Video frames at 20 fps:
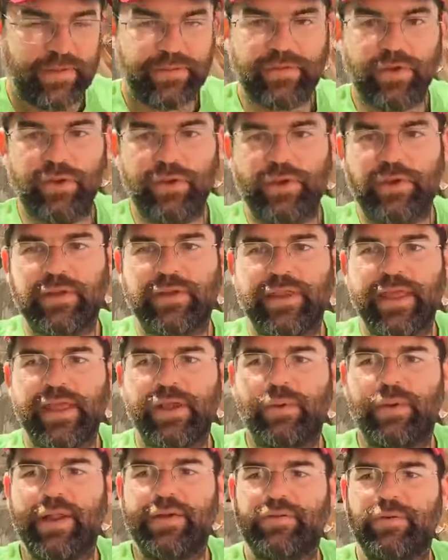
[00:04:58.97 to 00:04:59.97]
So you can
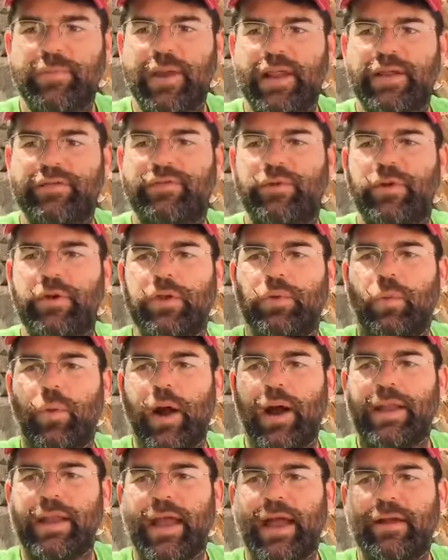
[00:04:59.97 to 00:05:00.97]
take whatever metaphor you
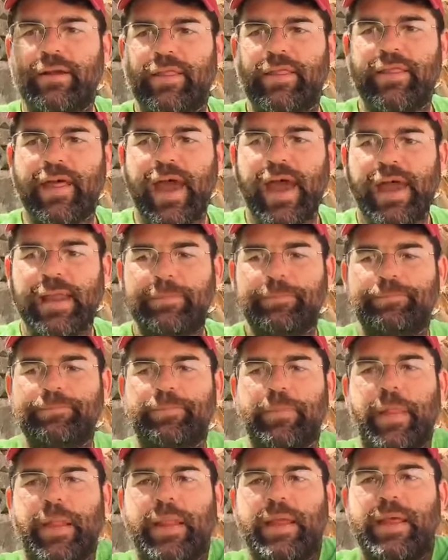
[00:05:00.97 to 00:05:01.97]
want out of that.
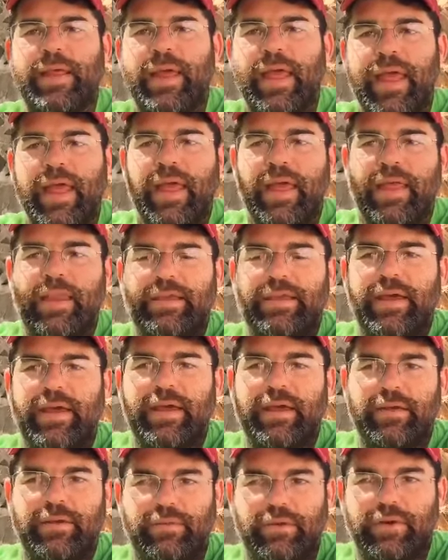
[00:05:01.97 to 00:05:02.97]
And
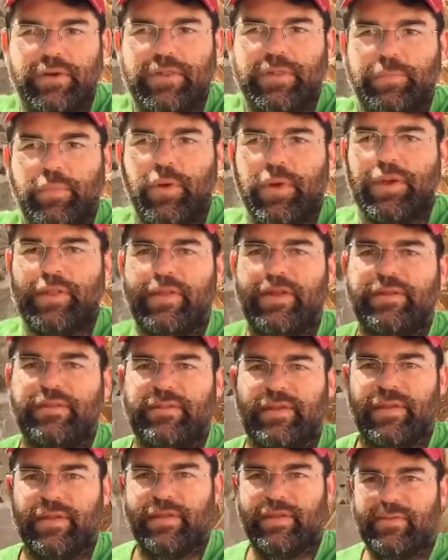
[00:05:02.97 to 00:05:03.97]
uh, really, the point of
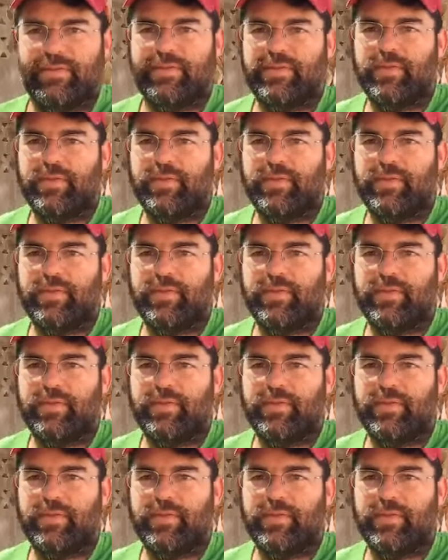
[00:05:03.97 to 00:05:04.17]
this is